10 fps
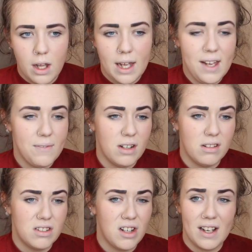
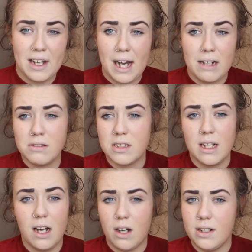Even to like a
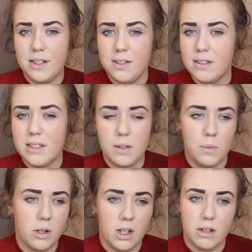counsellor, I
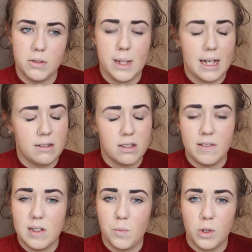didn't want to go to a counsellor.
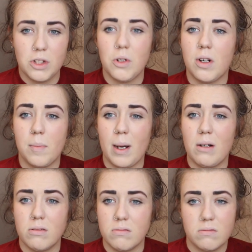I didn't want to talk
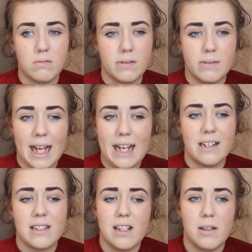about
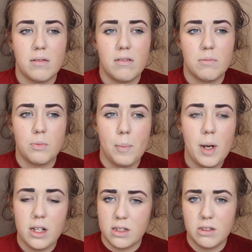things that were
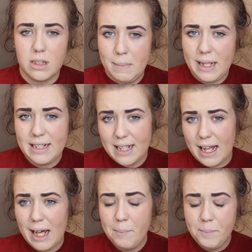personal to me to
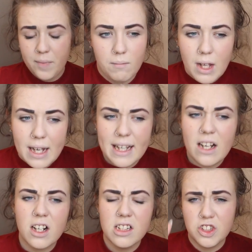them. And then
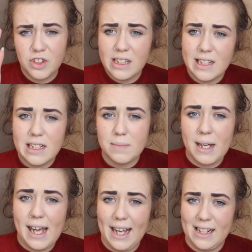I kind of drilled it into
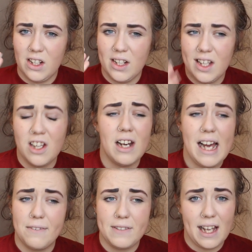my head, like, you're gonna
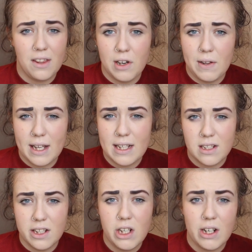have to get through
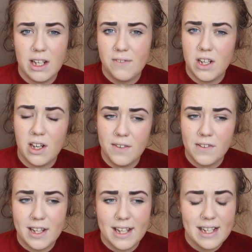this, like you can't live your life
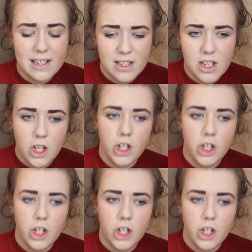like this.